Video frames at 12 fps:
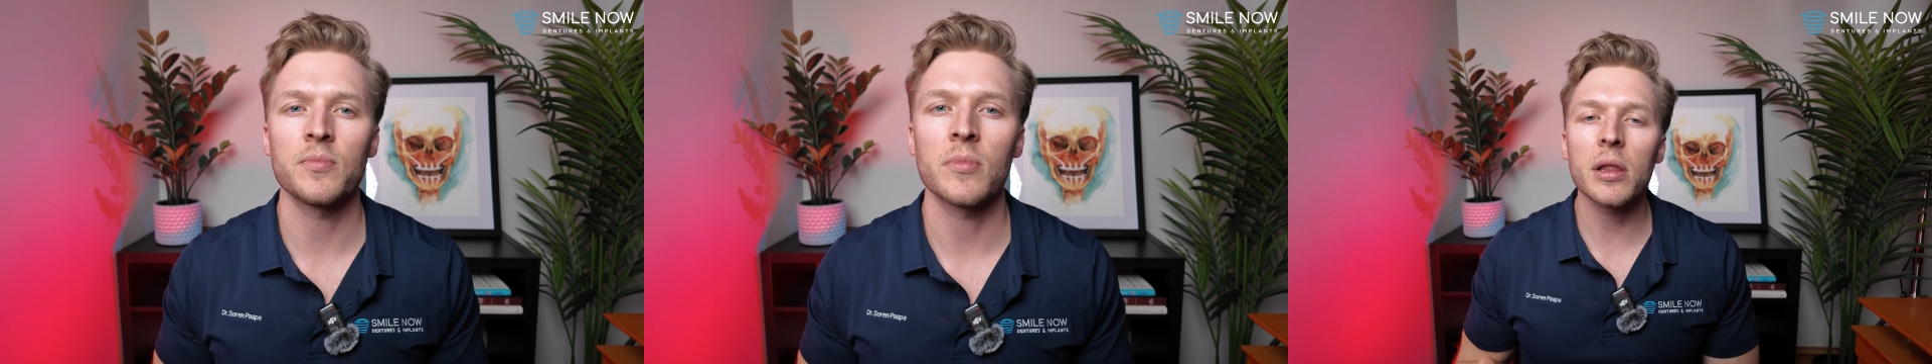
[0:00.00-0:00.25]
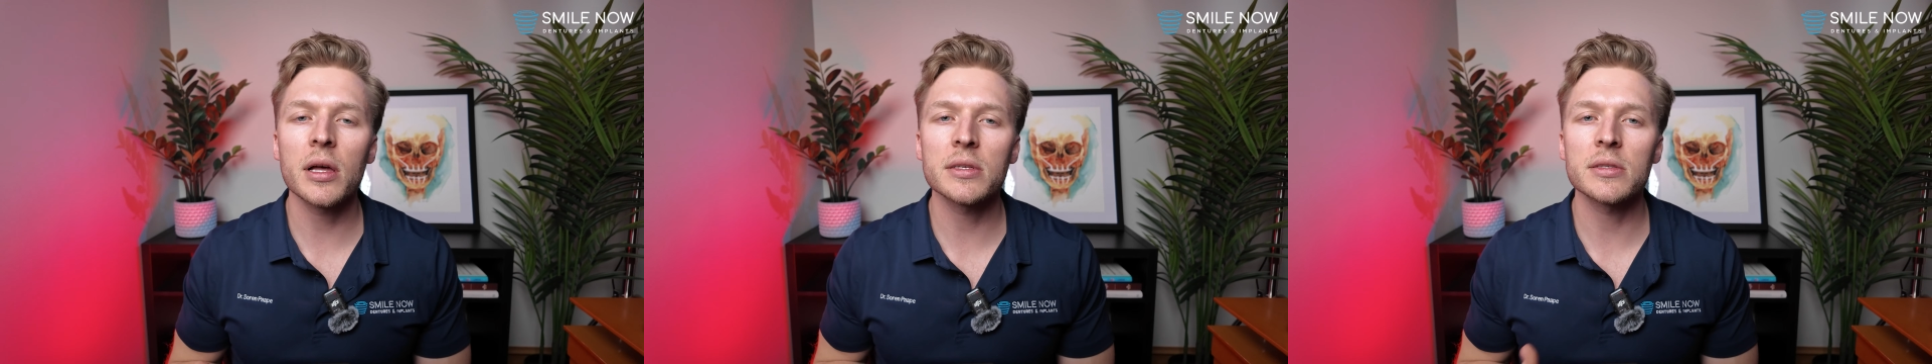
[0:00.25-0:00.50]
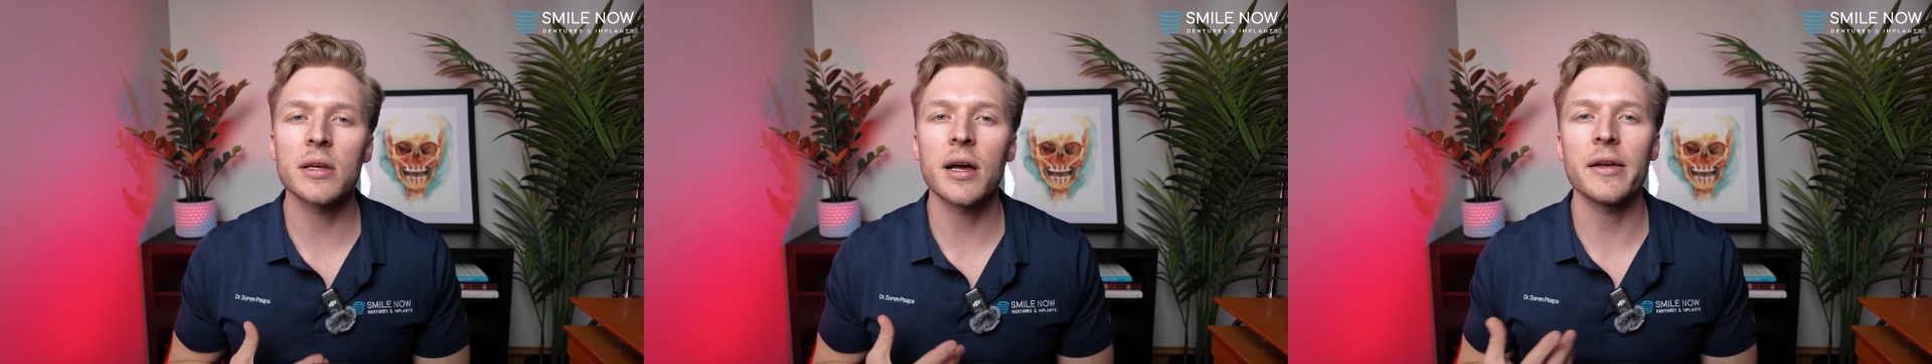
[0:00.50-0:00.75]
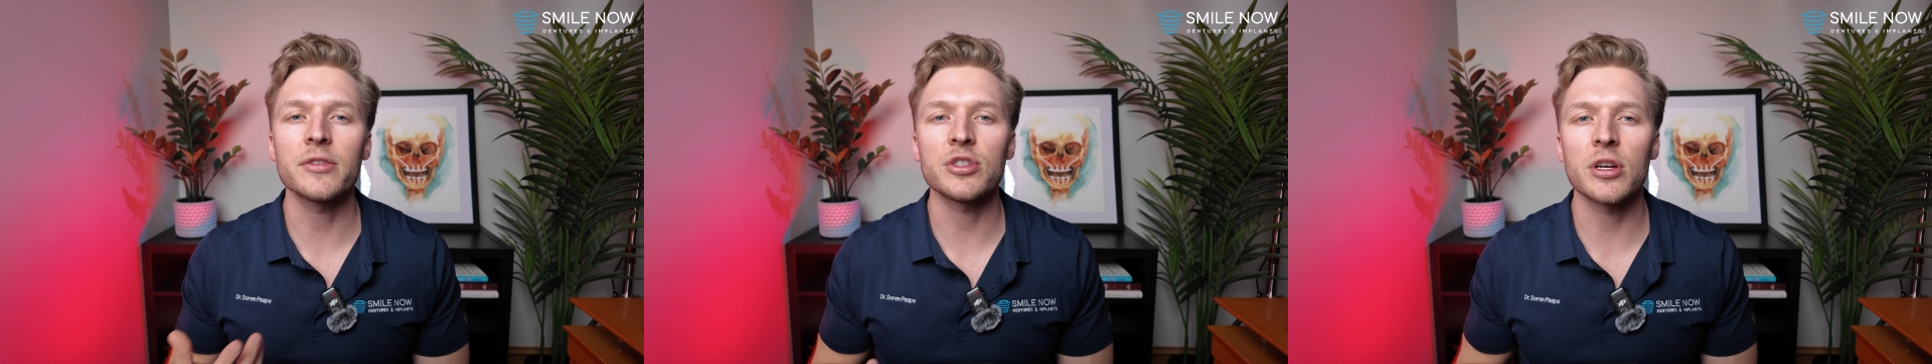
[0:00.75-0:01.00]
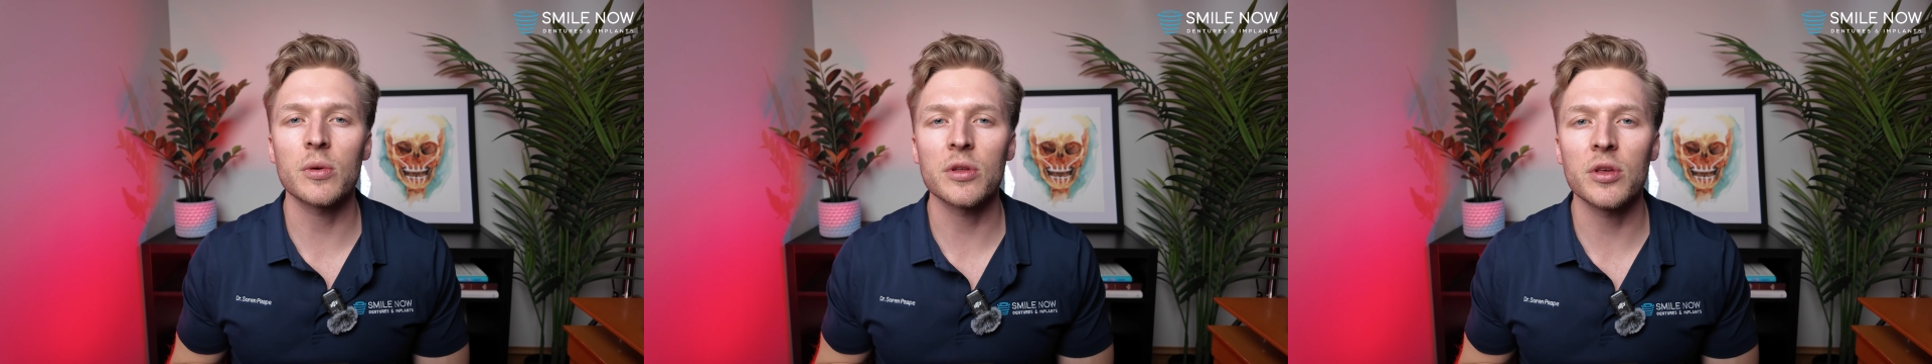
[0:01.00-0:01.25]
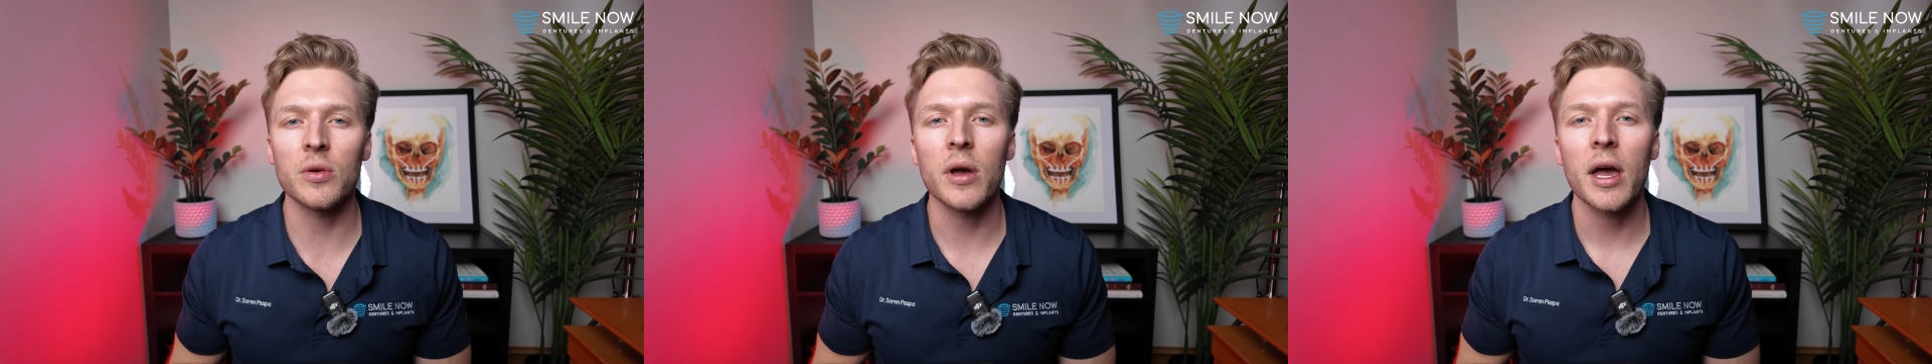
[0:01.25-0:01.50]
Plus, I'll share
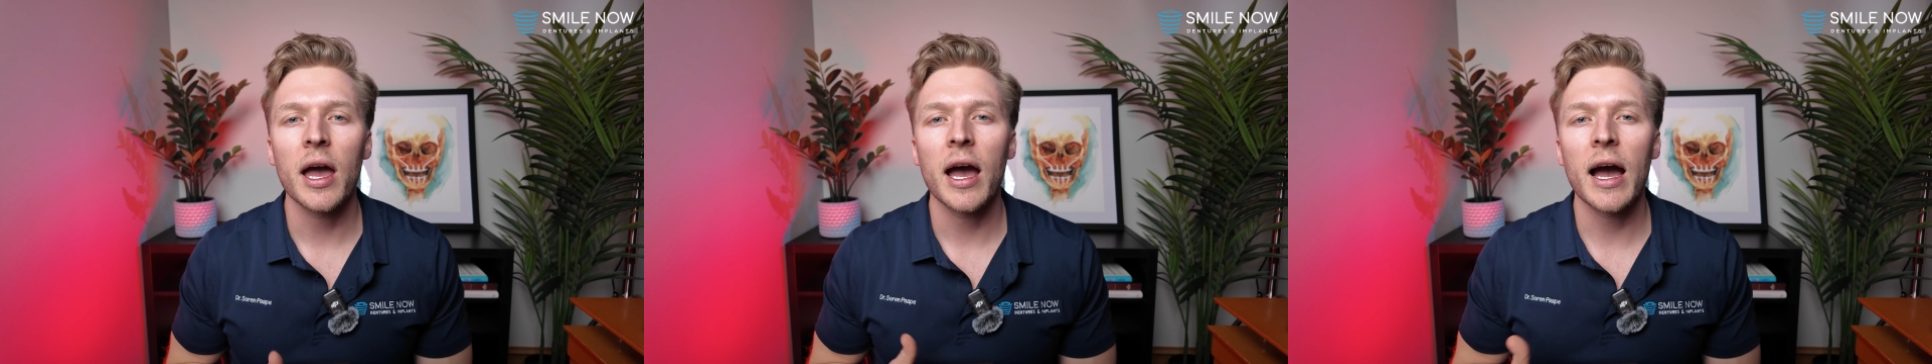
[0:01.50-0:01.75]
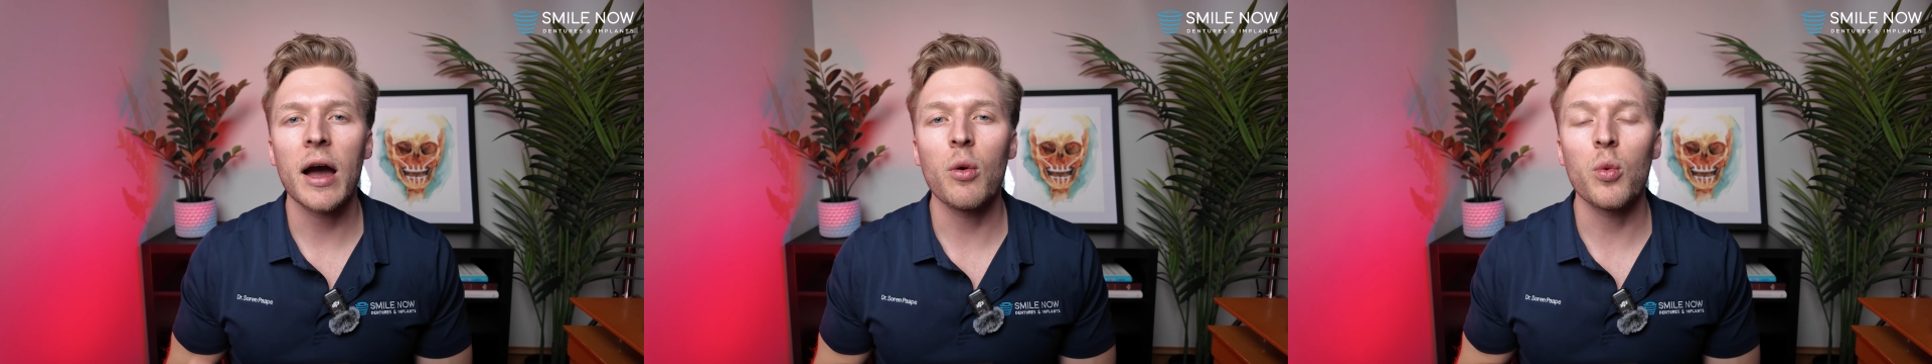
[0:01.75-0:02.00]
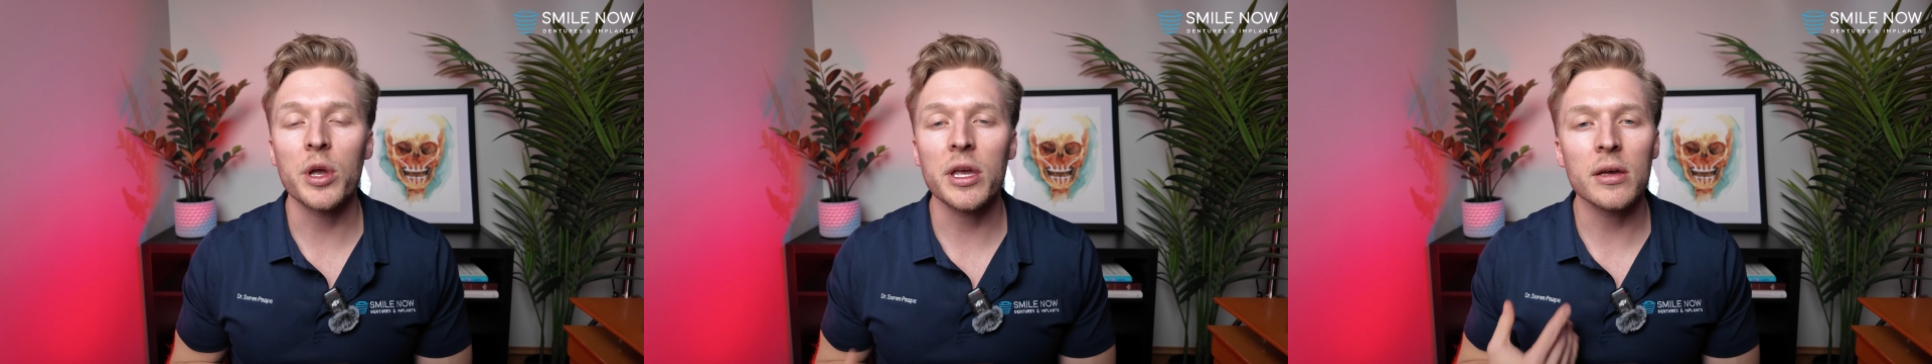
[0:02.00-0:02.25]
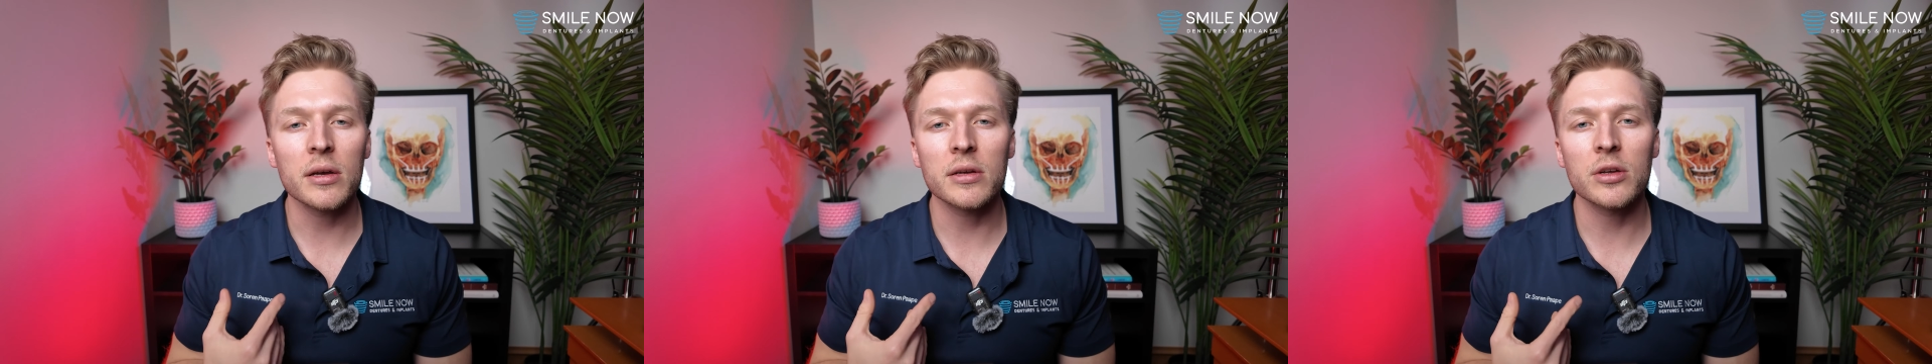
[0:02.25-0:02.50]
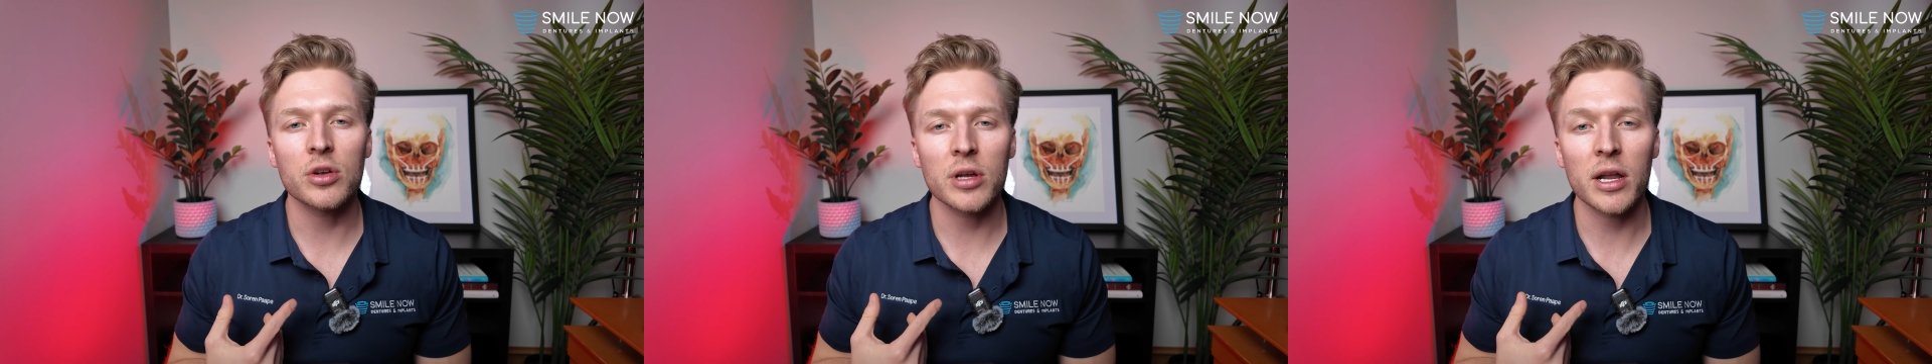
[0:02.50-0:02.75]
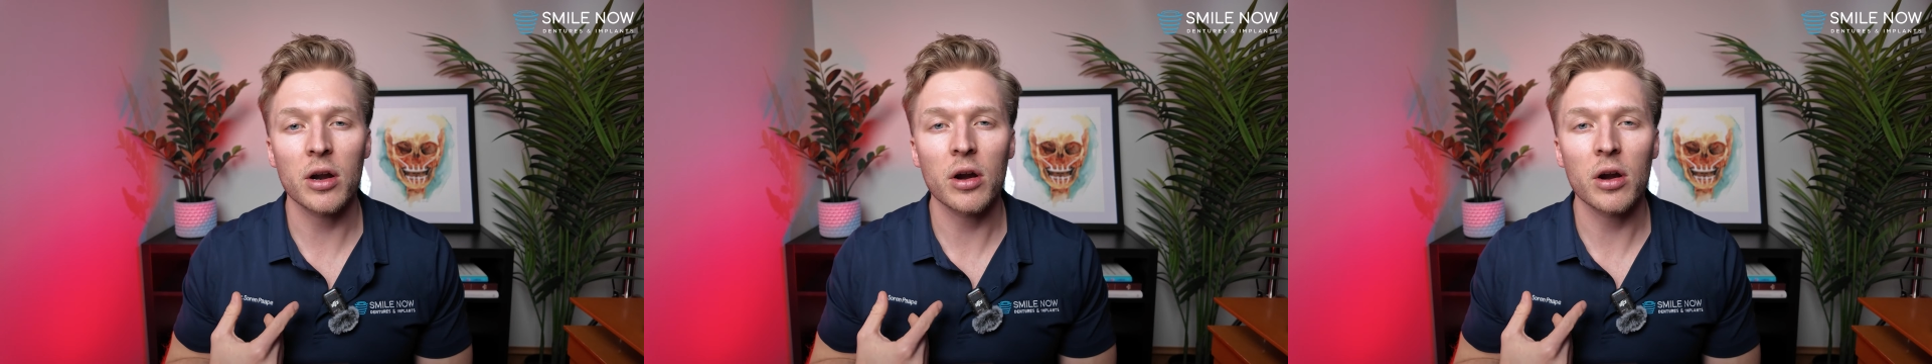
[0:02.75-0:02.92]
with you how we at